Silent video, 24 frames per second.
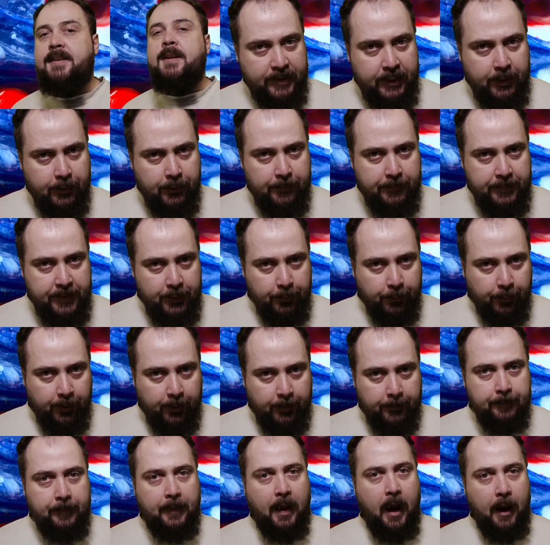Dear
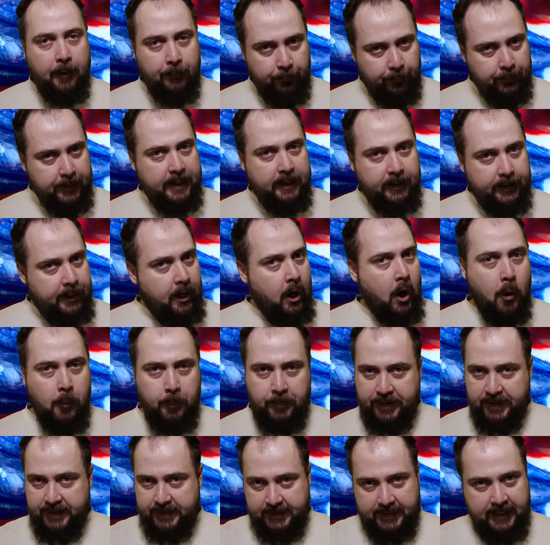viewer, I really hope
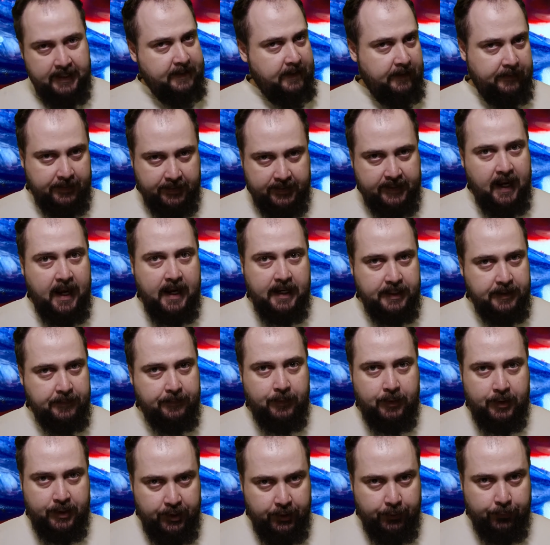this isn't the case
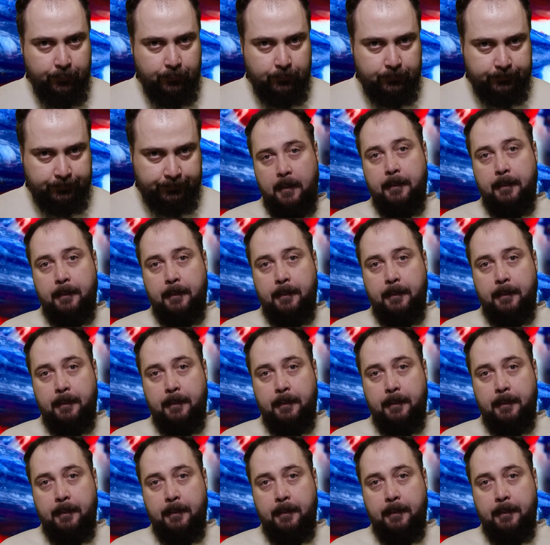for you.